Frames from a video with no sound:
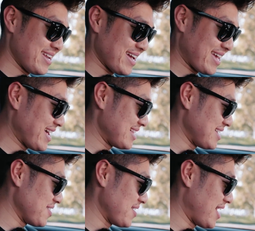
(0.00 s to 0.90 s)
and I can't
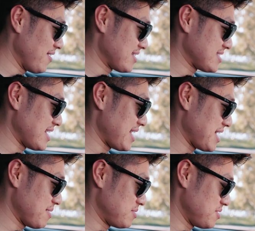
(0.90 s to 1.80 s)
tell you how excited I
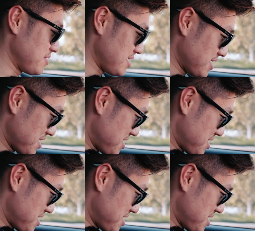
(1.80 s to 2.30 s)
am to uh,